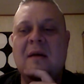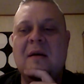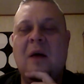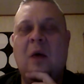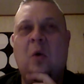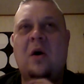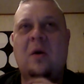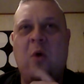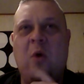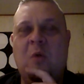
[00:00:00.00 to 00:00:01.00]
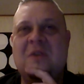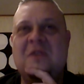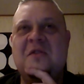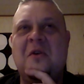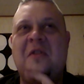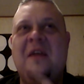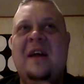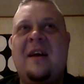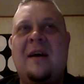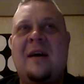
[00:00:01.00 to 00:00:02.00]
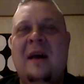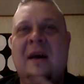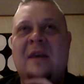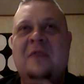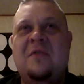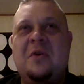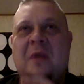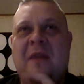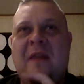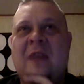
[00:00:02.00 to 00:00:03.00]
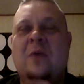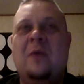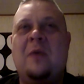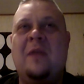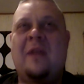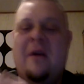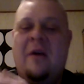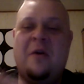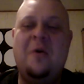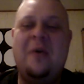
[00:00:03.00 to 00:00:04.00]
i w- I've always thought that uh, if you do it that way, well, there are no